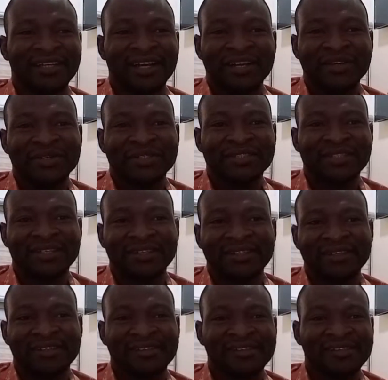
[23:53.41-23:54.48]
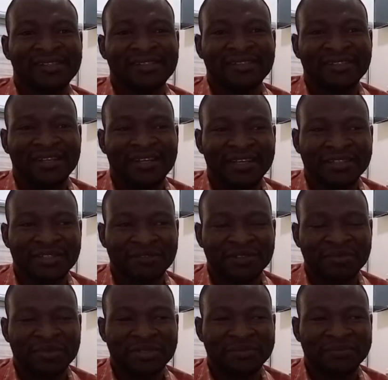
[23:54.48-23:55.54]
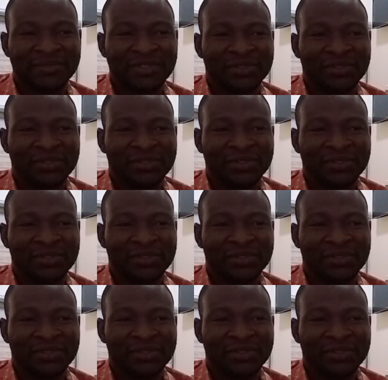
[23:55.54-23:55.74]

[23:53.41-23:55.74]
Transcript: along the length of the beam.